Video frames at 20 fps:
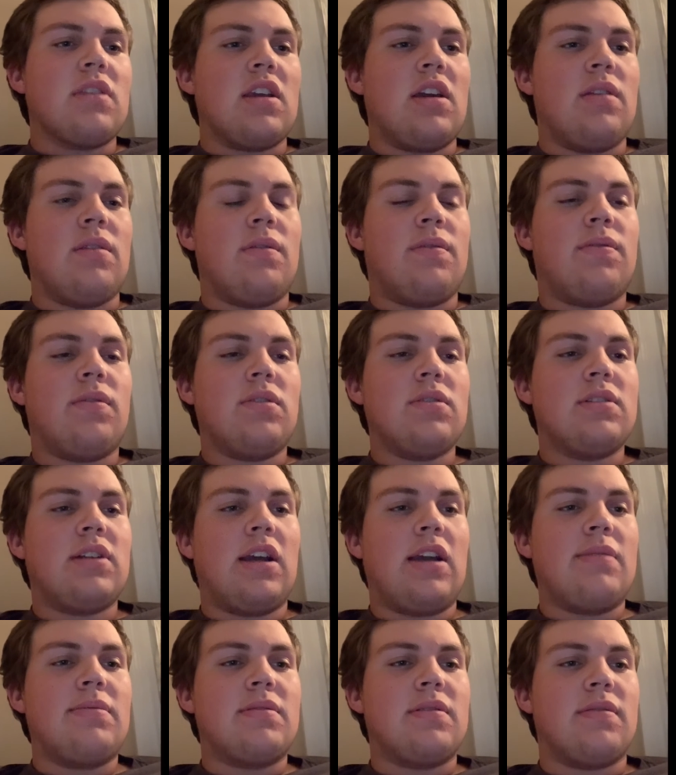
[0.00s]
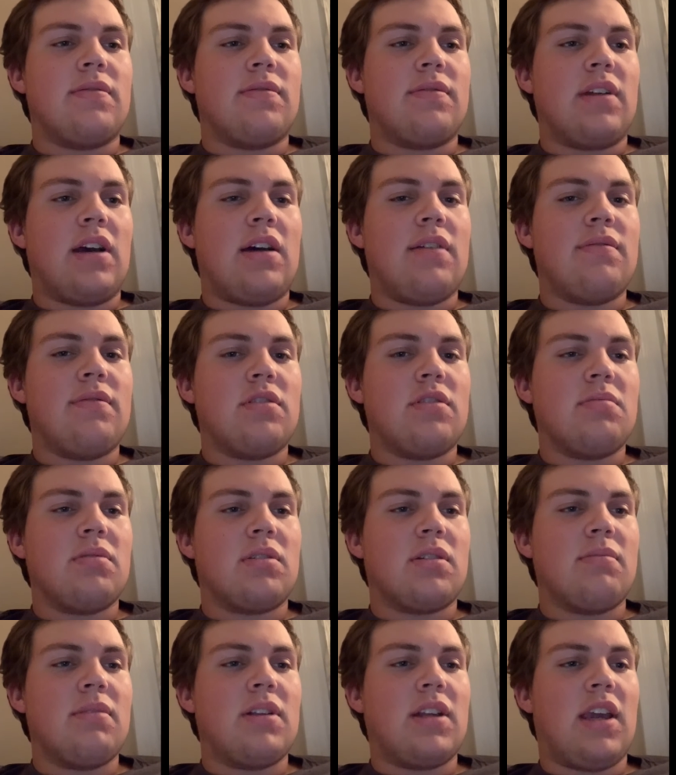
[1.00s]
And the 4 types of nonverbal
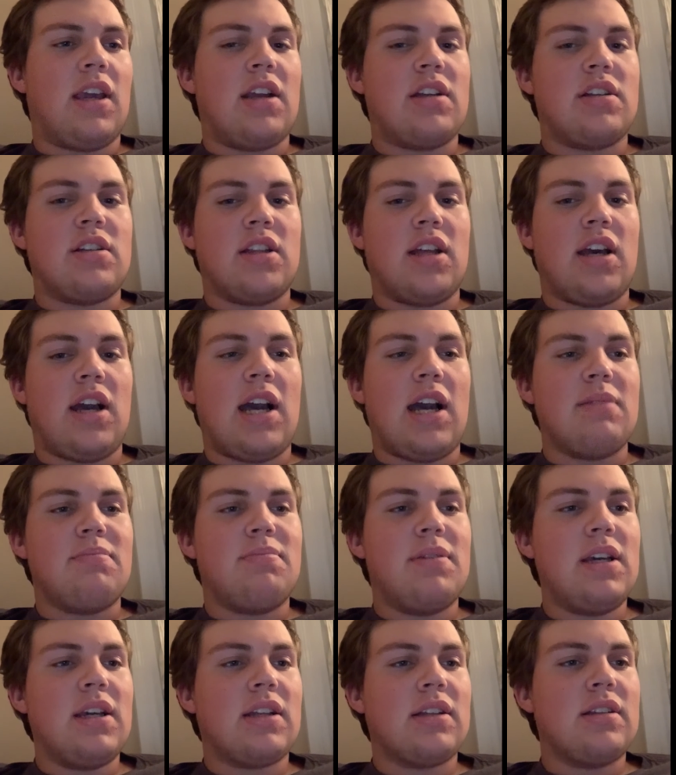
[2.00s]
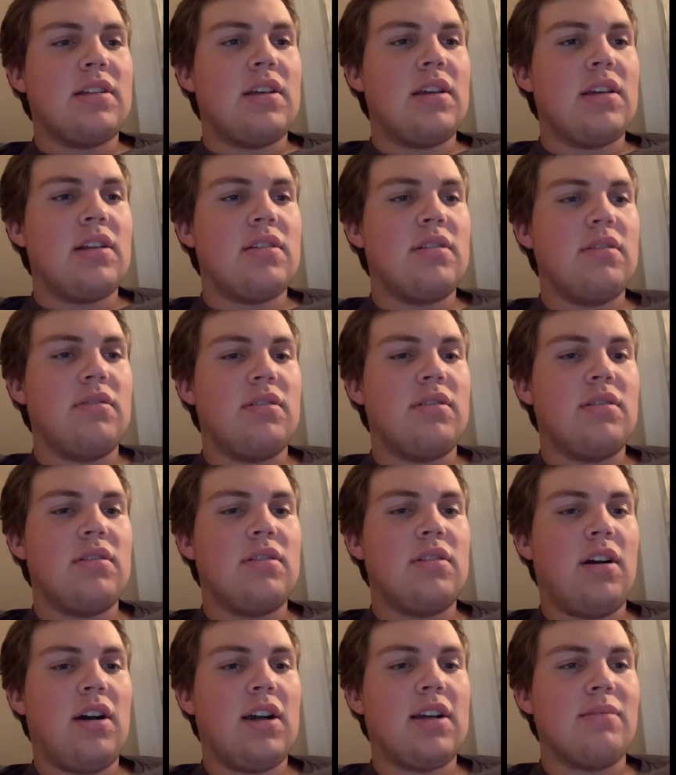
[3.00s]
communication that I picked to
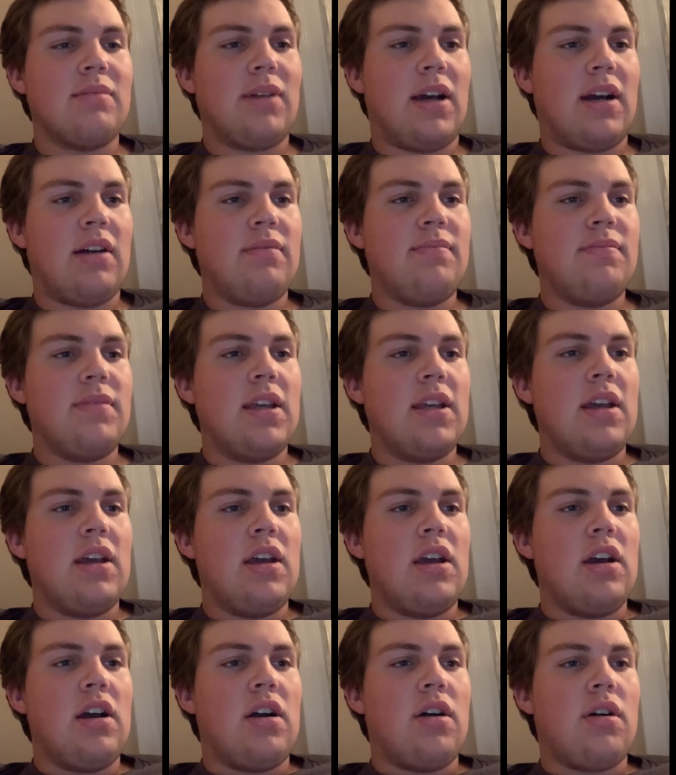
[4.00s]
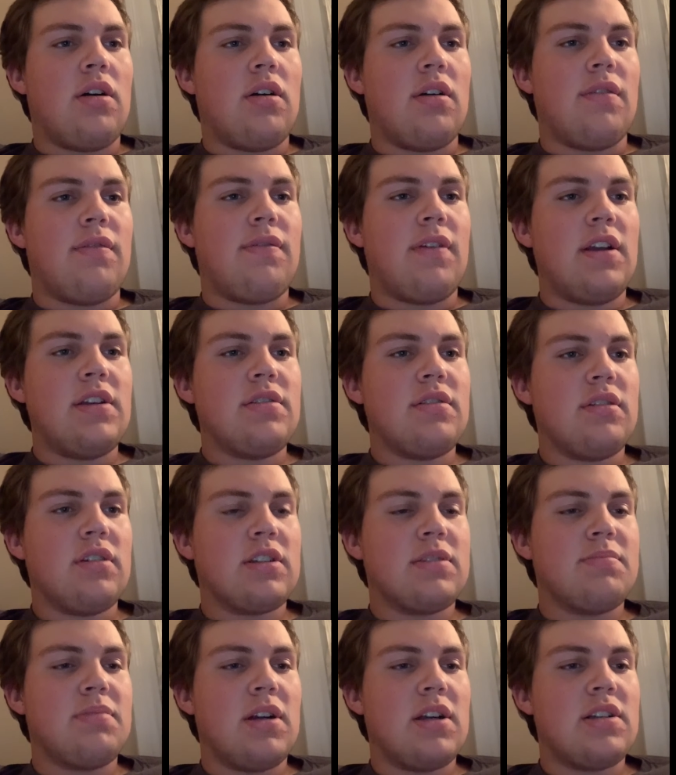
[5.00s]
talk about are facial
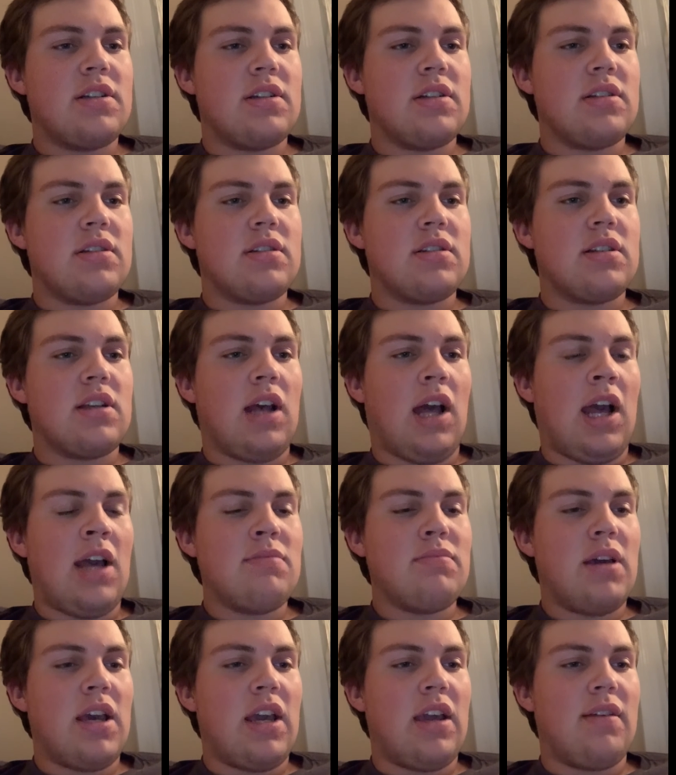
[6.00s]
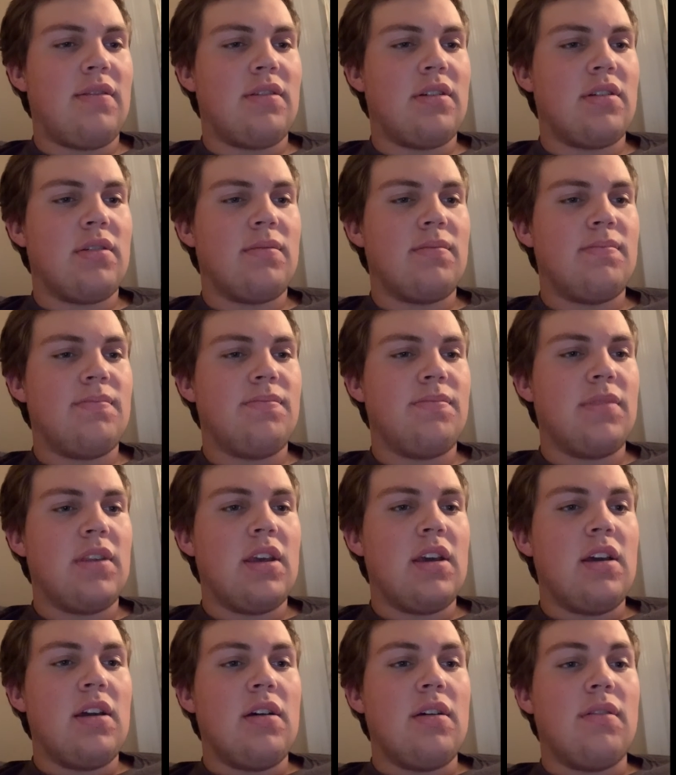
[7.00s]
expressions, eye behavior,
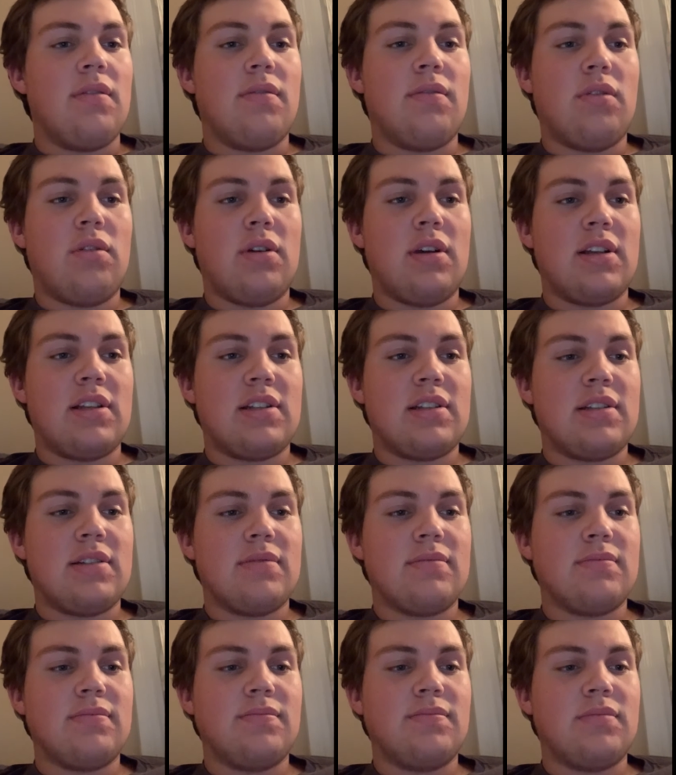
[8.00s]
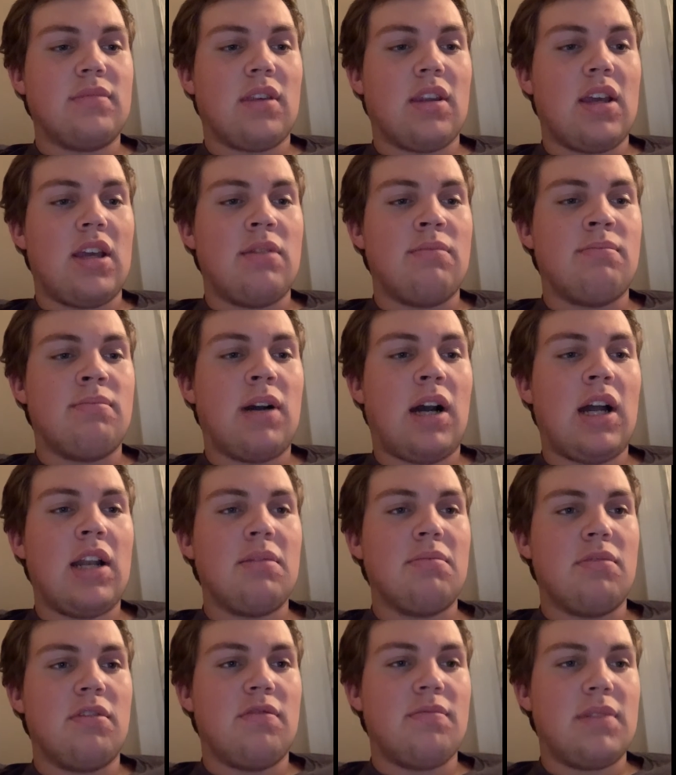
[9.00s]
voice, and body
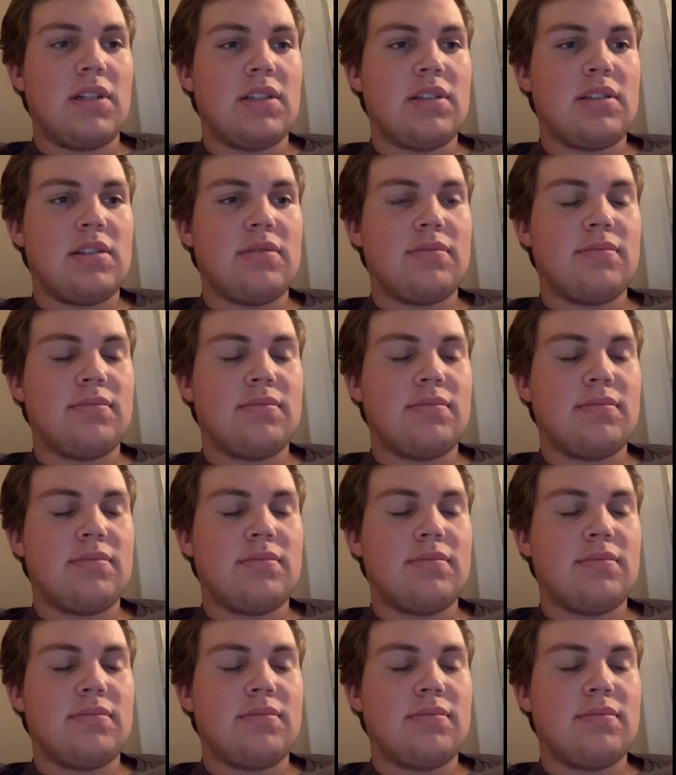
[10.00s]
movements.